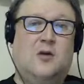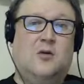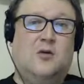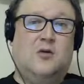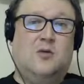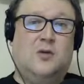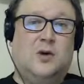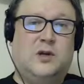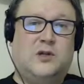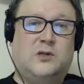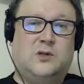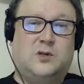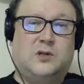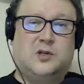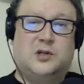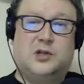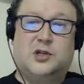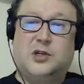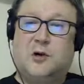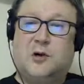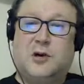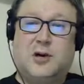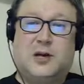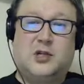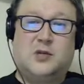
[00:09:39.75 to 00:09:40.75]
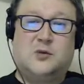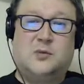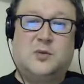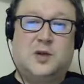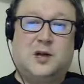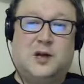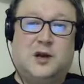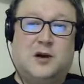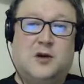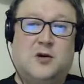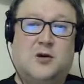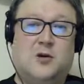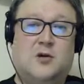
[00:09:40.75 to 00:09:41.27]
which was a show on
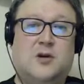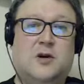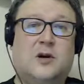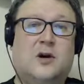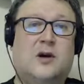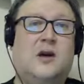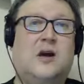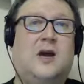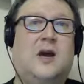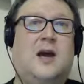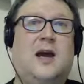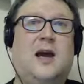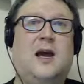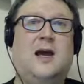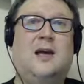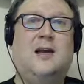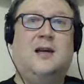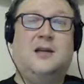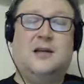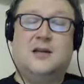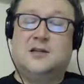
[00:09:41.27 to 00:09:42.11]
HBO, and